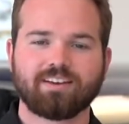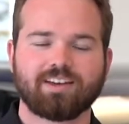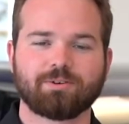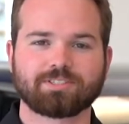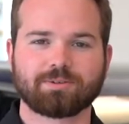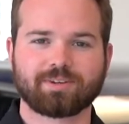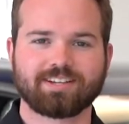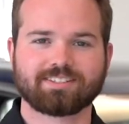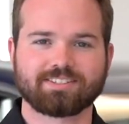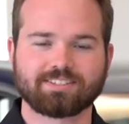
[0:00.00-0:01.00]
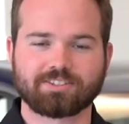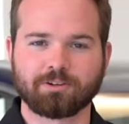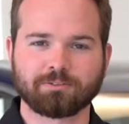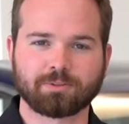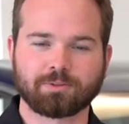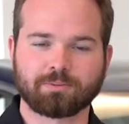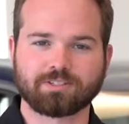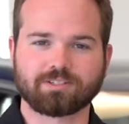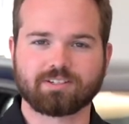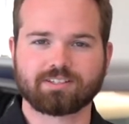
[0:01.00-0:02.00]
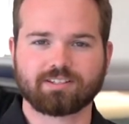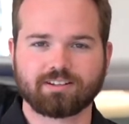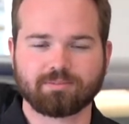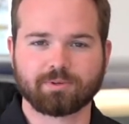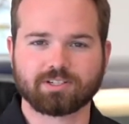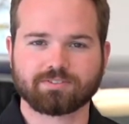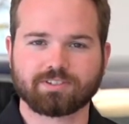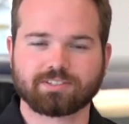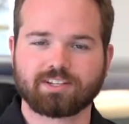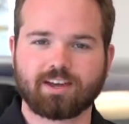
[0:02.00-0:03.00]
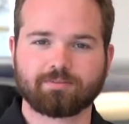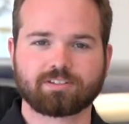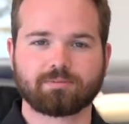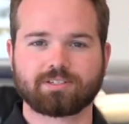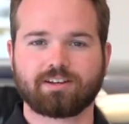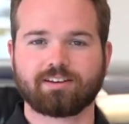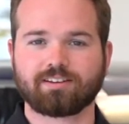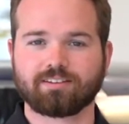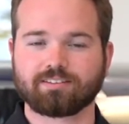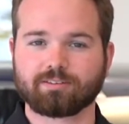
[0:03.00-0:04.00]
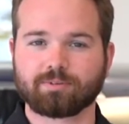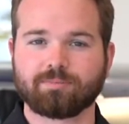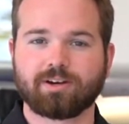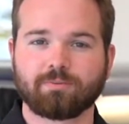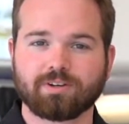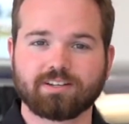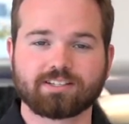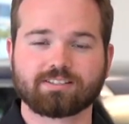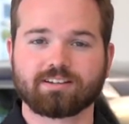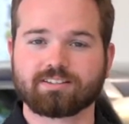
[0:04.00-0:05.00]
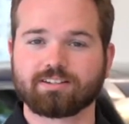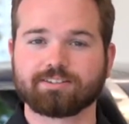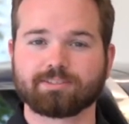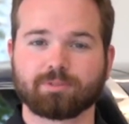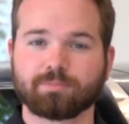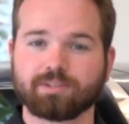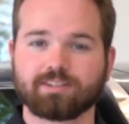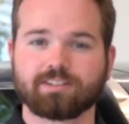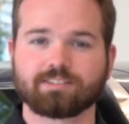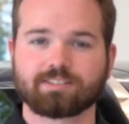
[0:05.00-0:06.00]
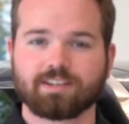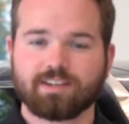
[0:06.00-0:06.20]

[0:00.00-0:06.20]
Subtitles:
Hey, what's up guys? This is Topher with Walser Nissan in Burnsville, and today I'm just going to be talking a little bit about what Nissan Intelligent Mobility is.